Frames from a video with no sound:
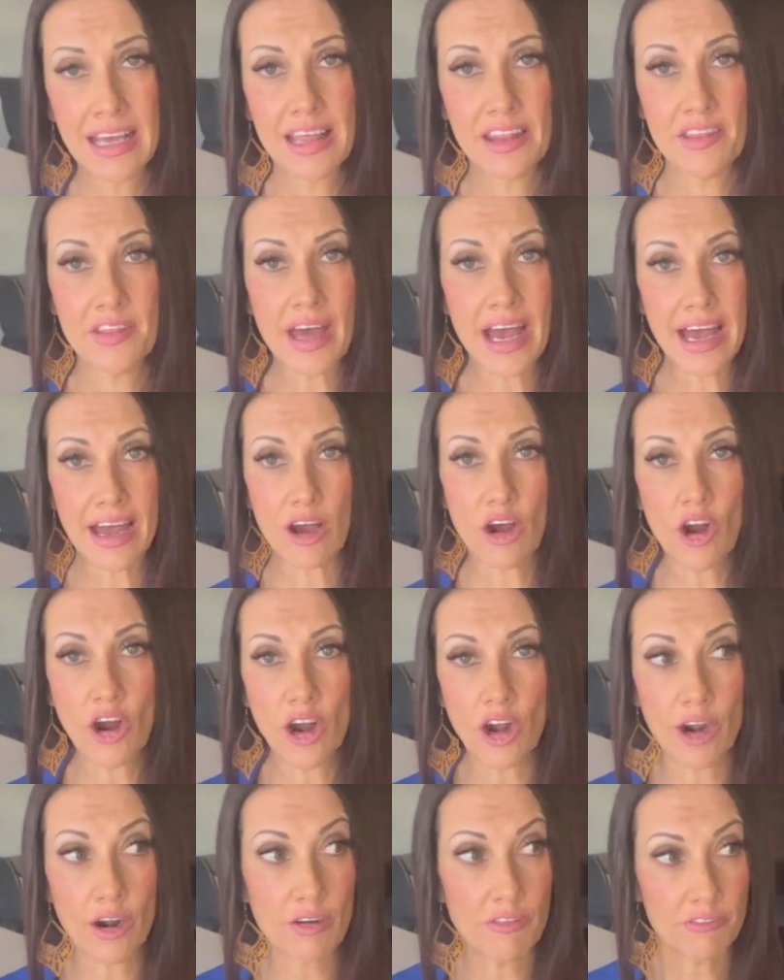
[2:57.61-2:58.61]
that
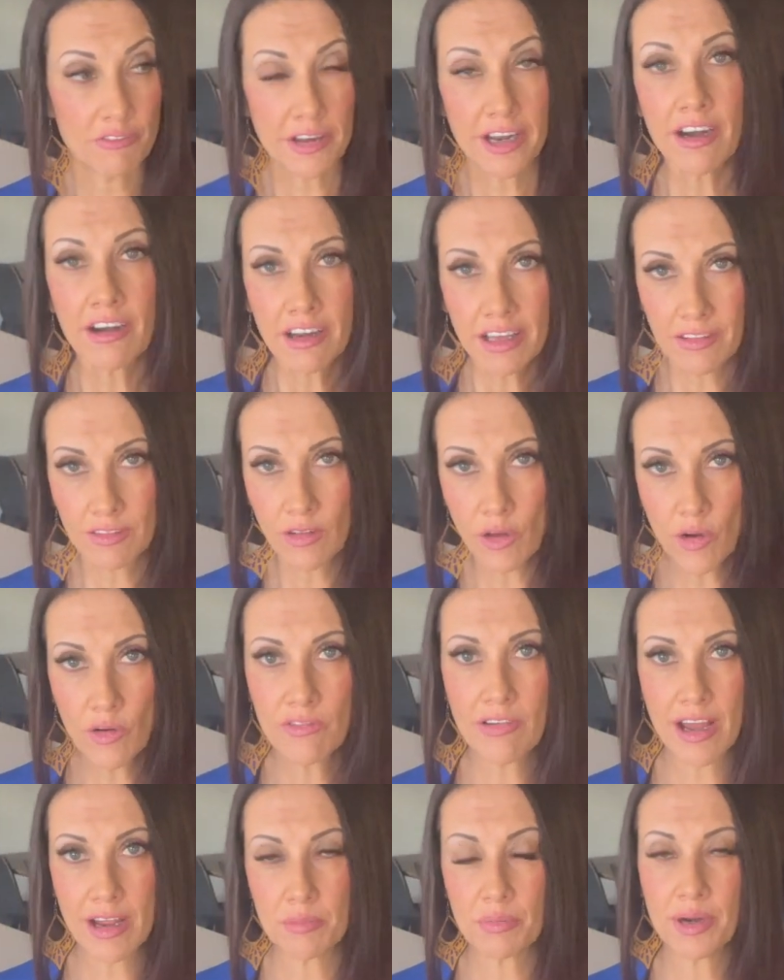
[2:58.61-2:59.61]
are very low
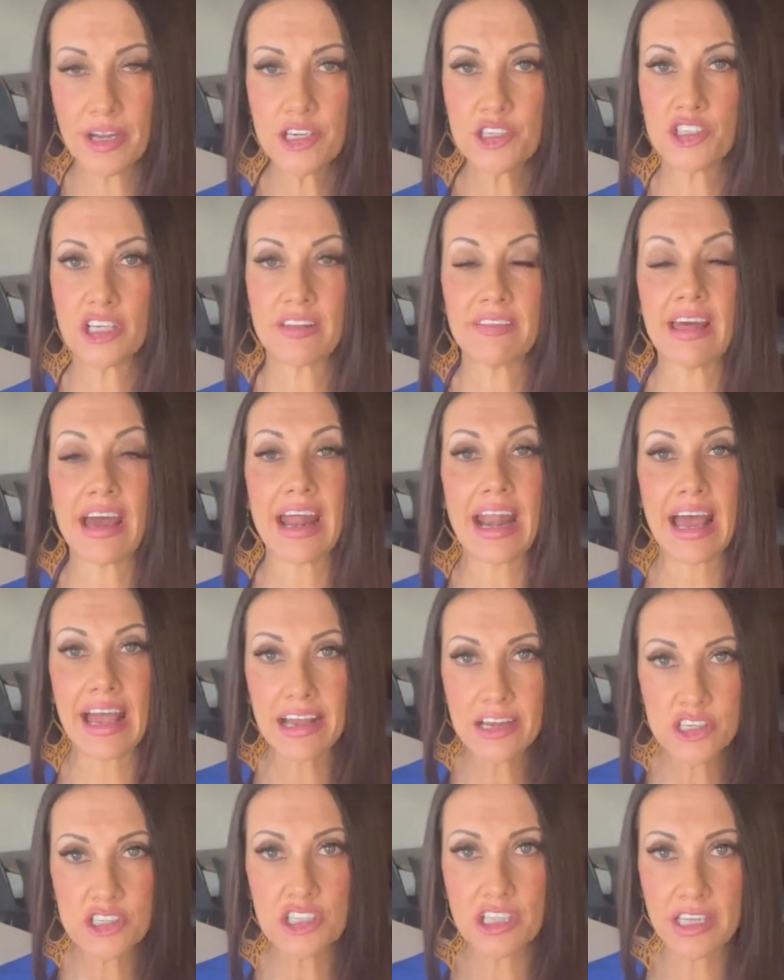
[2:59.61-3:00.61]
vibration that
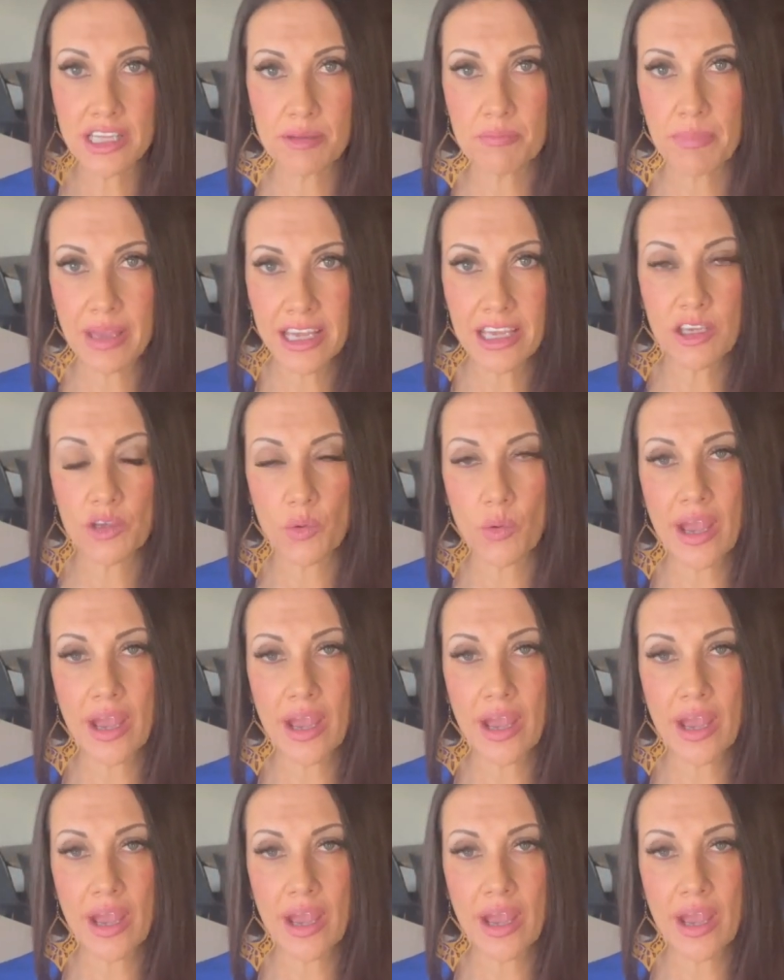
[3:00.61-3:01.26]
actually make you